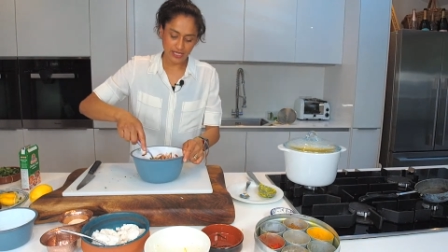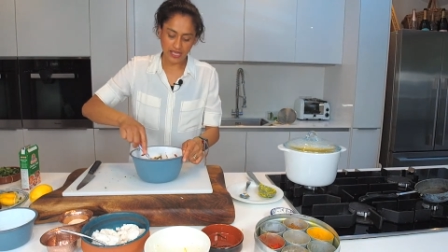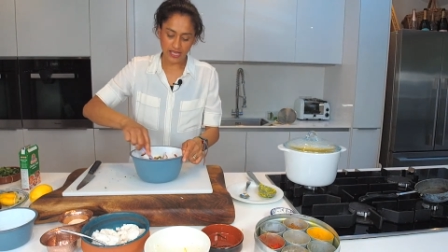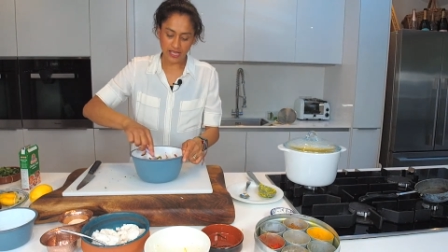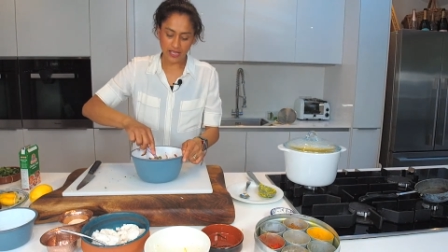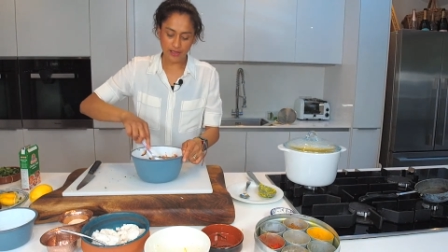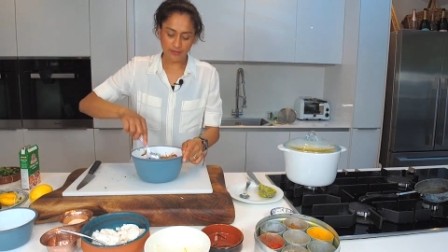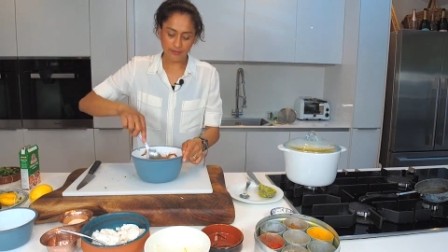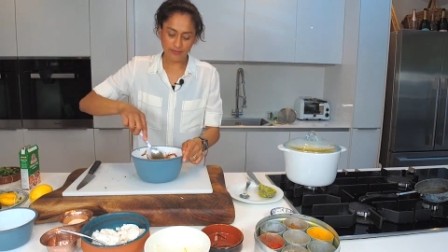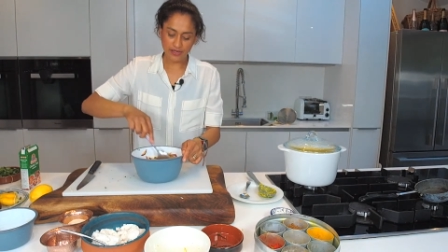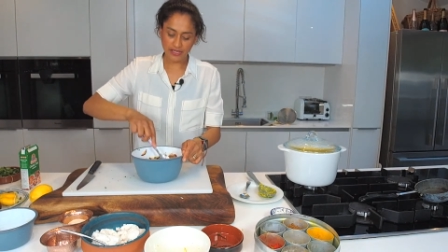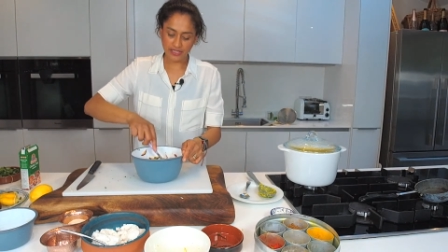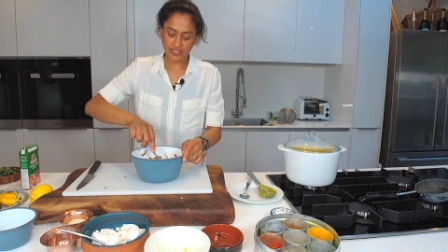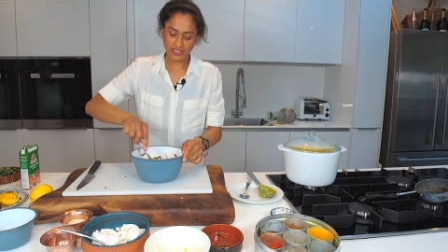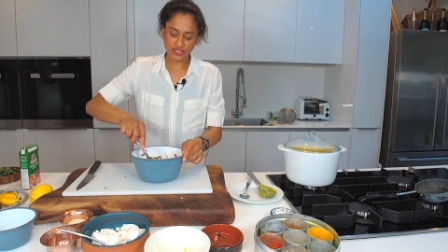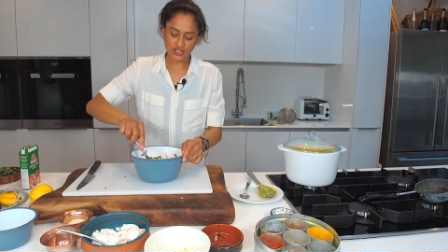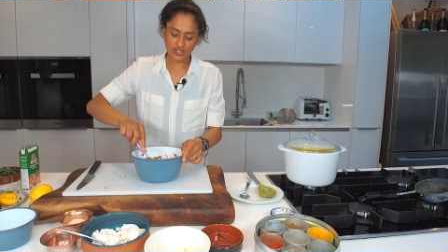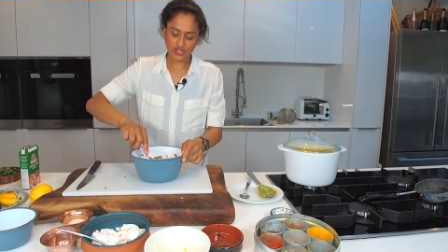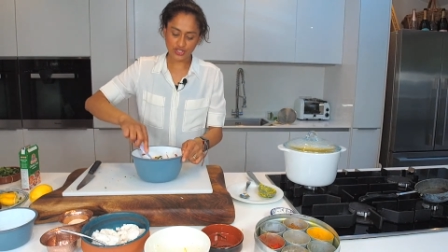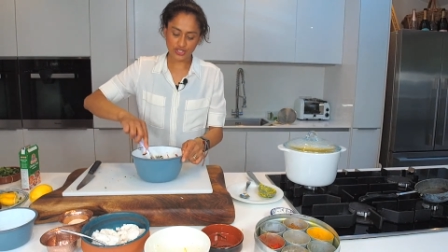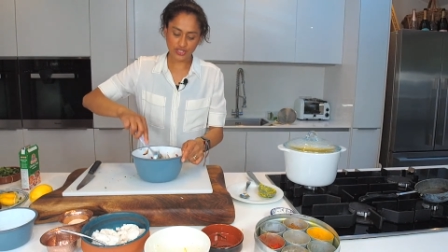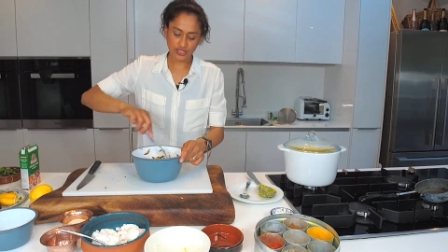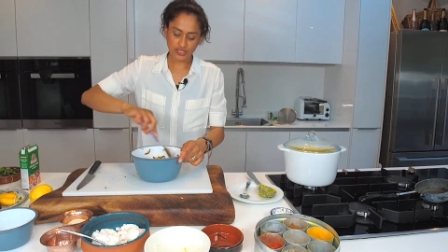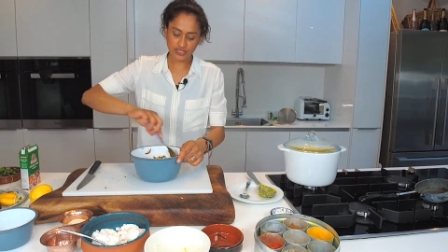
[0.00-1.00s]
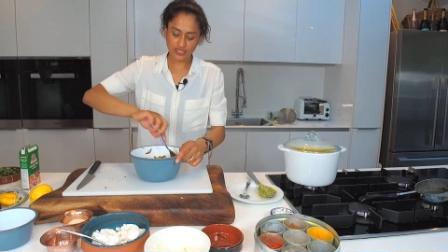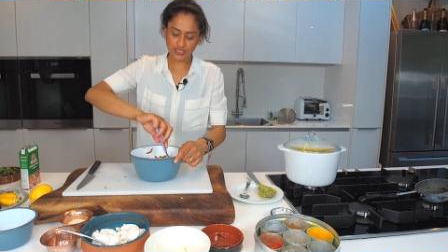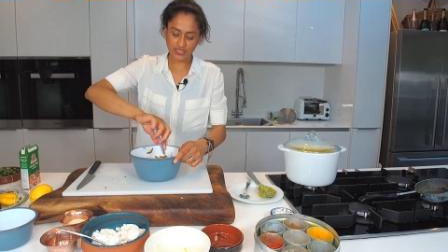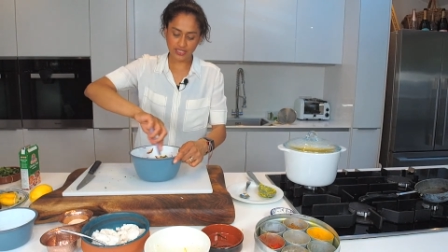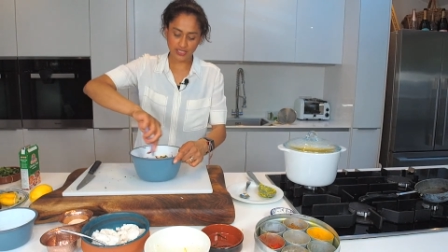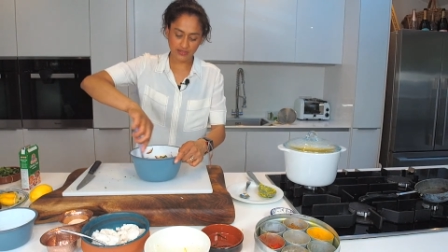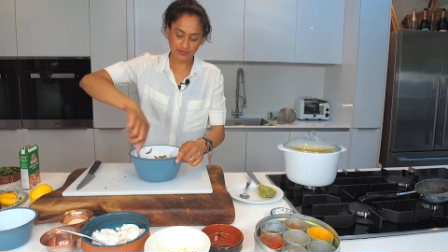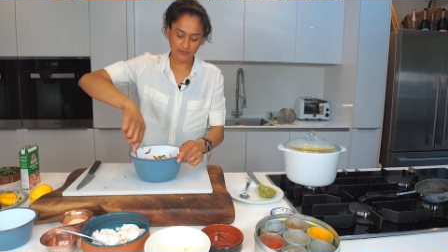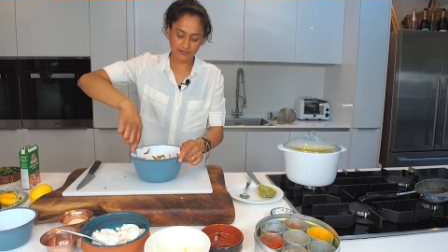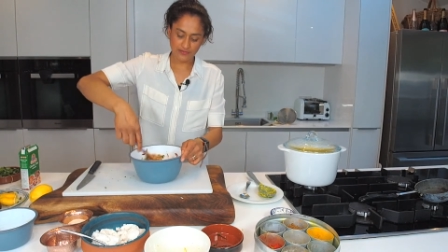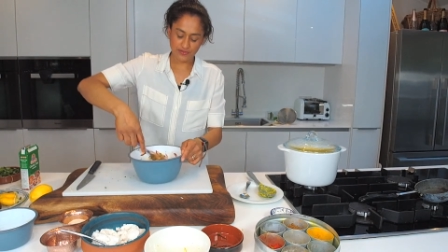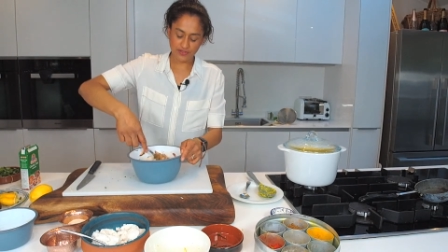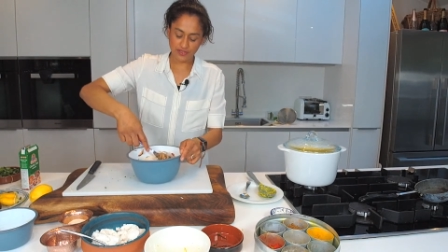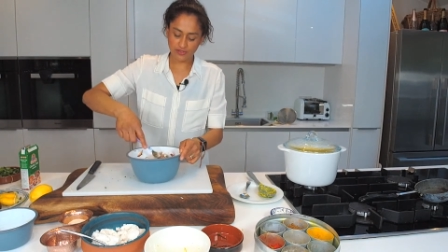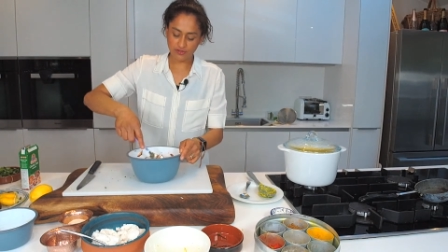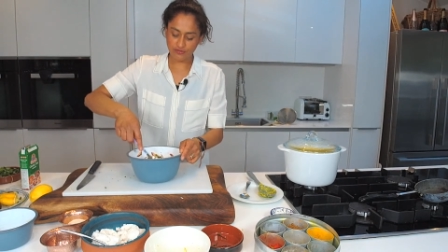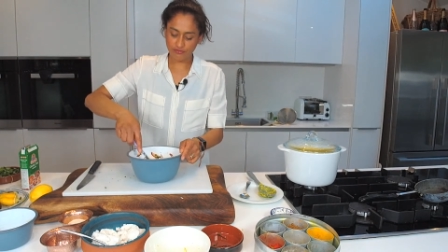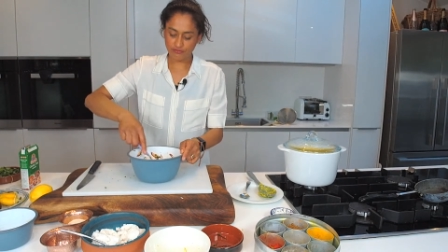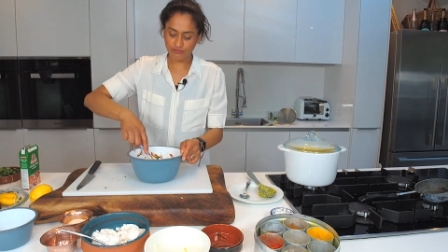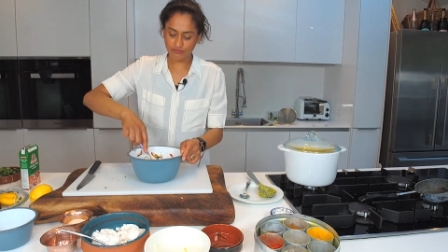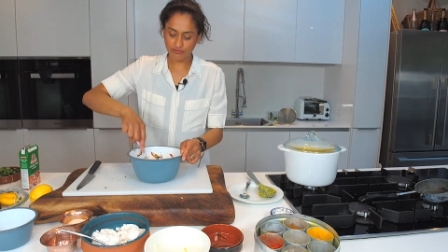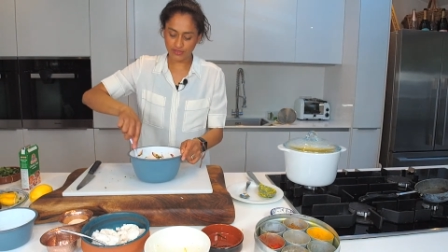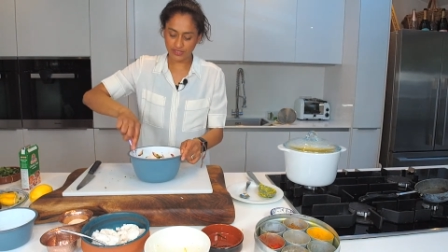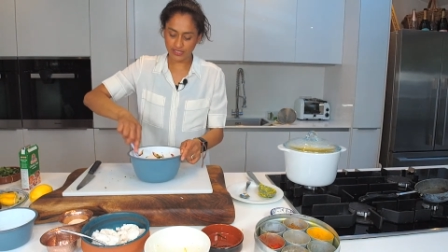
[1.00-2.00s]
and it just gives a
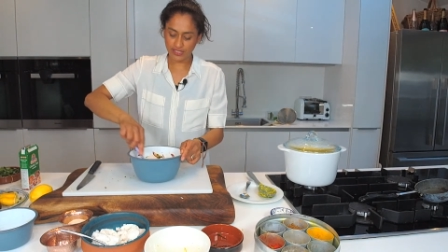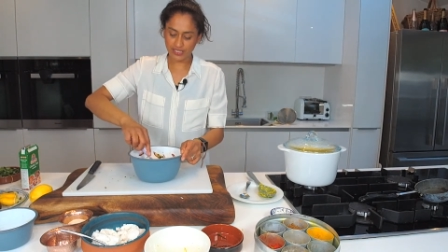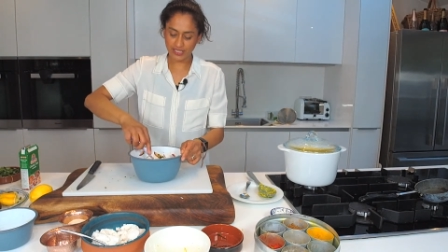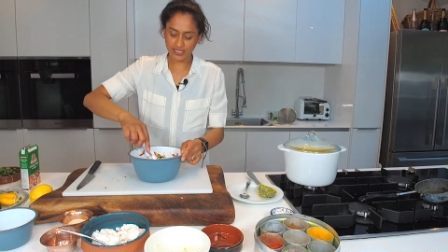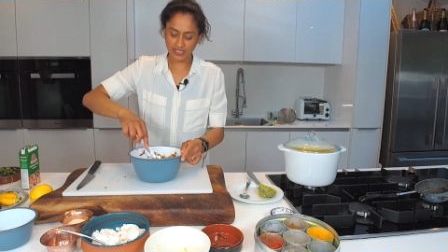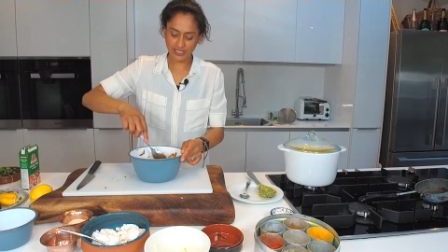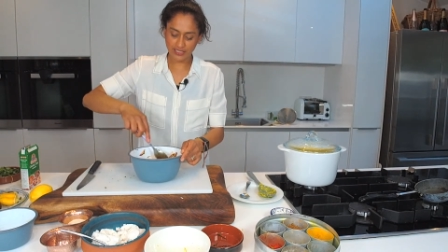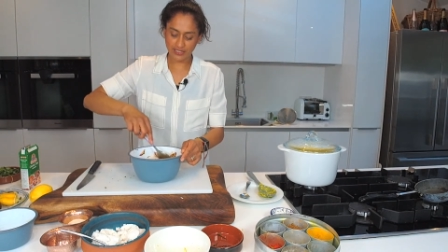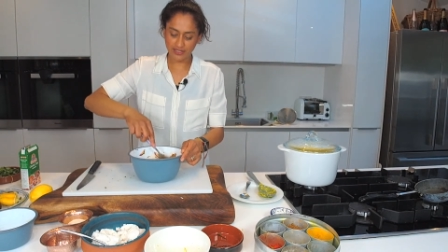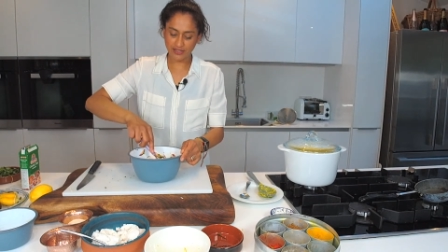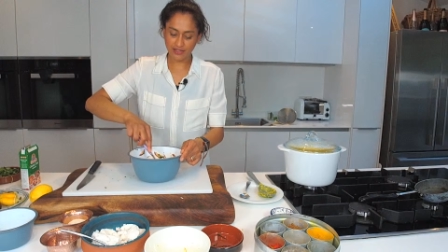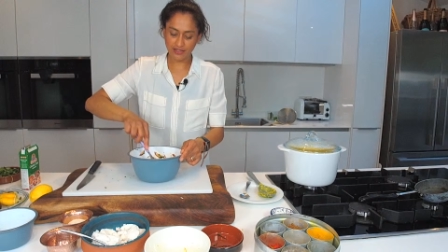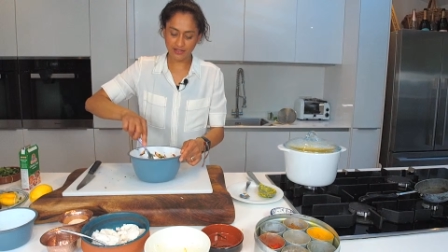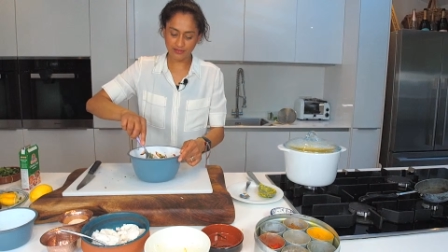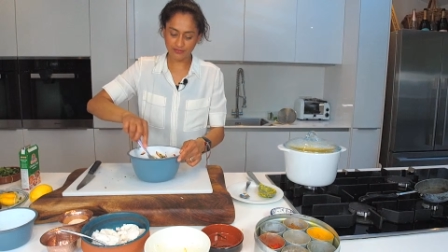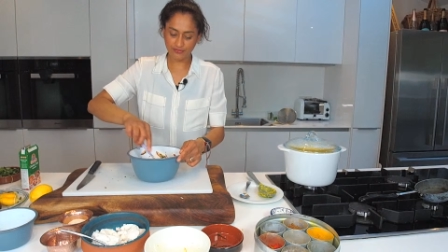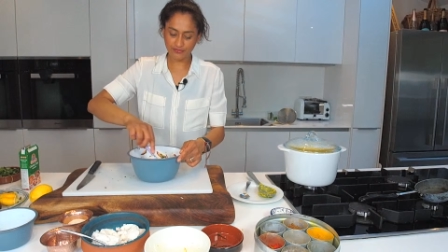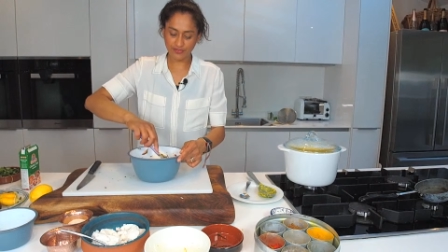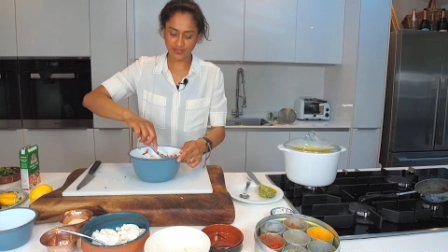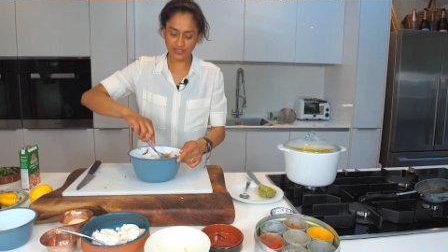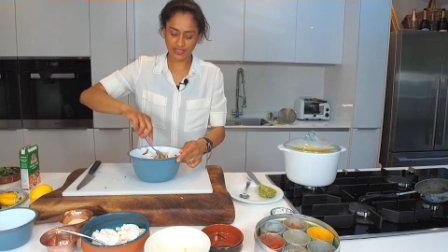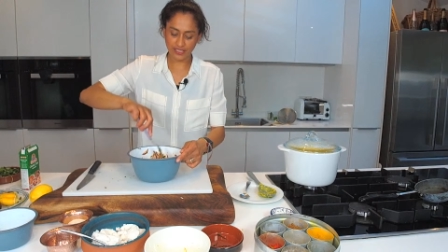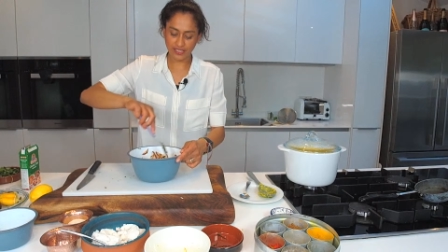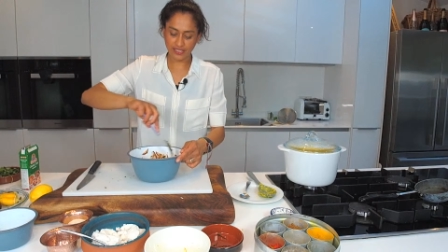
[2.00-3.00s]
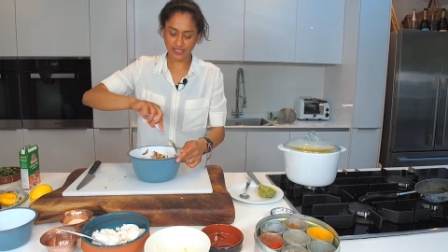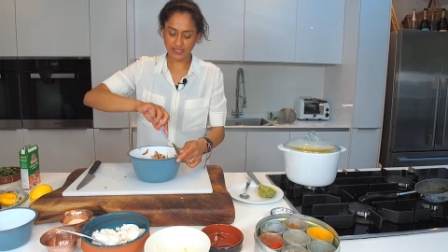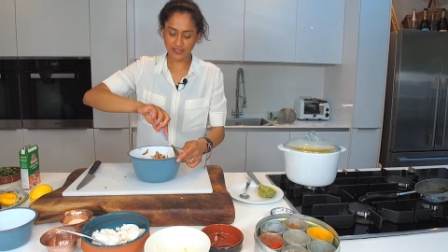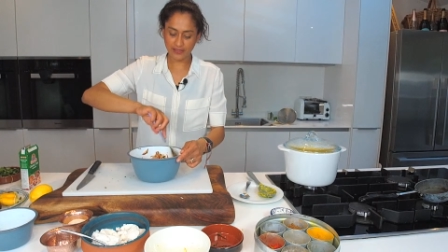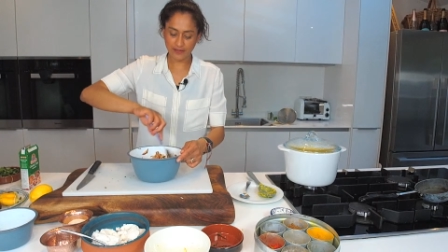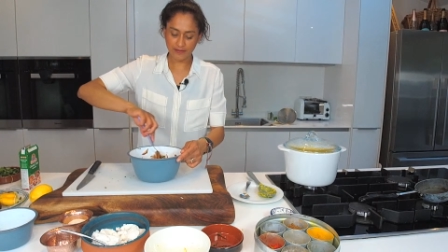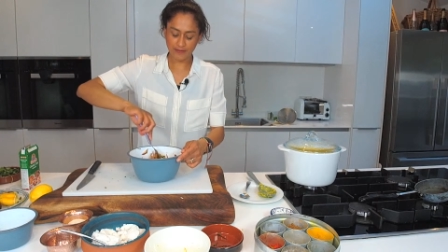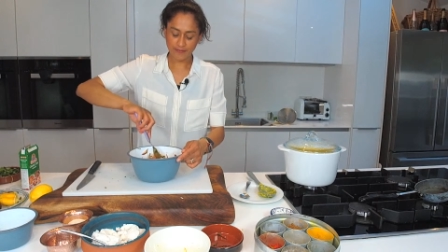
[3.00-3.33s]
really lovely